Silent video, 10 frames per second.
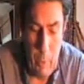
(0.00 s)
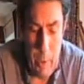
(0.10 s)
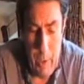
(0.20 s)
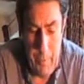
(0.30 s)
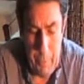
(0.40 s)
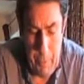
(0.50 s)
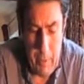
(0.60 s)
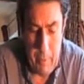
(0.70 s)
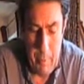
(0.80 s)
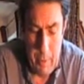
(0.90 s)
What you have to
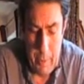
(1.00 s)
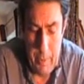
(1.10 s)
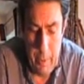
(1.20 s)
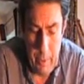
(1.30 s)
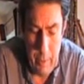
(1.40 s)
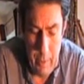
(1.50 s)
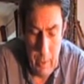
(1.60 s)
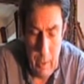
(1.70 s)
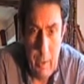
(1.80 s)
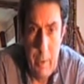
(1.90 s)
bear in mind
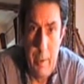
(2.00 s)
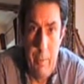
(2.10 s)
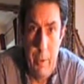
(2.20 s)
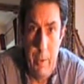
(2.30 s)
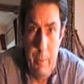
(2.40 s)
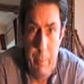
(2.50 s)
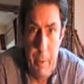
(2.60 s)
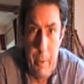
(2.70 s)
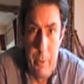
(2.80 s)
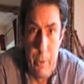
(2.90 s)
is every
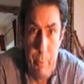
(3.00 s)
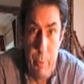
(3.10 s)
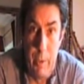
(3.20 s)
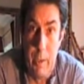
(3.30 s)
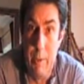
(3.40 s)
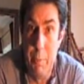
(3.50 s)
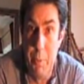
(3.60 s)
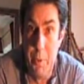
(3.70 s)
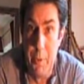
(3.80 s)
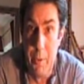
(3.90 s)
plant you've put in here is
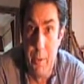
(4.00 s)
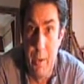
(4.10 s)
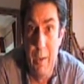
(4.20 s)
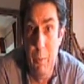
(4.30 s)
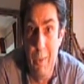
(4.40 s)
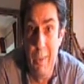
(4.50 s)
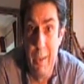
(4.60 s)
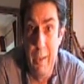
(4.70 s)
poisonous and will